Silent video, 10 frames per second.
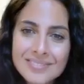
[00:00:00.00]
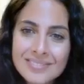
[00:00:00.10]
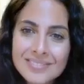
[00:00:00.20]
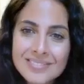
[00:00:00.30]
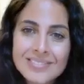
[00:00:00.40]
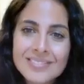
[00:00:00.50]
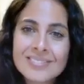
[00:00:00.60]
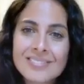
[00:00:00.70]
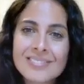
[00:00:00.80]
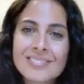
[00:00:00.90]

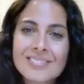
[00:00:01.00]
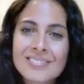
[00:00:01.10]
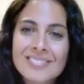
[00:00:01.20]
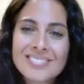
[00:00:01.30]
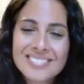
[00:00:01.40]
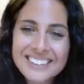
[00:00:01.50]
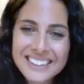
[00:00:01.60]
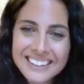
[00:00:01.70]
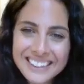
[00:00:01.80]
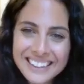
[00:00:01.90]

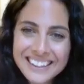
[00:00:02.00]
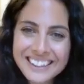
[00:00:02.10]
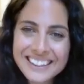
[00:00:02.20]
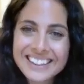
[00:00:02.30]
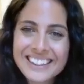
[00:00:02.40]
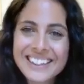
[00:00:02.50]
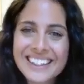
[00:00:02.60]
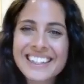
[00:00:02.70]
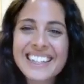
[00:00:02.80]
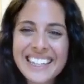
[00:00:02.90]

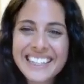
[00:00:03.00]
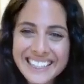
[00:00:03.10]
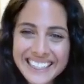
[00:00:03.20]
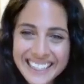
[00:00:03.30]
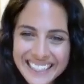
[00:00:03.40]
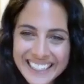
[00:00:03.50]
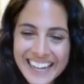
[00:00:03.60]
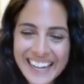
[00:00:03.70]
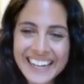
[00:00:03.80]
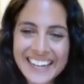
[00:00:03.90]

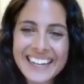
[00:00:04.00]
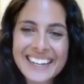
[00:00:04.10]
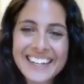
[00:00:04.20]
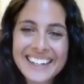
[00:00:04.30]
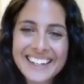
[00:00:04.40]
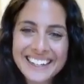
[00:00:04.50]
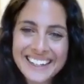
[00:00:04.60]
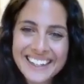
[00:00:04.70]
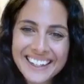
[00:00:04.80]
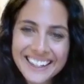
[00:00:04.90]

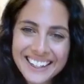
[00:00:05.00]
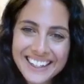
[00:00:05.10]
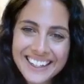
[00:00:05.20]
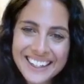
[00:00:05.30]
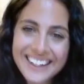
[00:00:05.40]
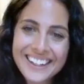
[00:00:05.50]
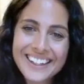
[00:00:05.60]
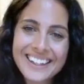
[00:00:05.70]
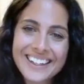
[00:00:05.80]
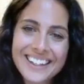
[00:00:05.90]

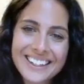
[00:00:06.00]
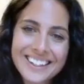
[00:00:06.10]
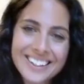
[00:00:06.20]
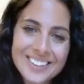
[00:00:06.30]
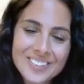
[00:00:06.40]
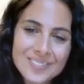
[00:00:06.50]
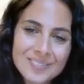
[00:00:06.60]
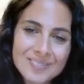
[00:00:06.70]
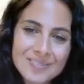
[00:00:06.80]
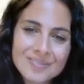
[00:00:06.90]

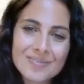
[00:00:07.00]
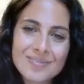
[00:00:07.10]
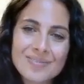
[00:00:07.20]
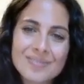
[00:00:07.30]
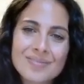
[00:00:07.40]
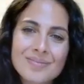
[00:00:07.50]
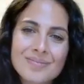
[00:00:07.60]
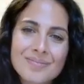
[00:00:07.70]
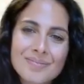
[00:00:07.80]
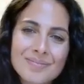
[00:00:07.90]
The person shown says nothing.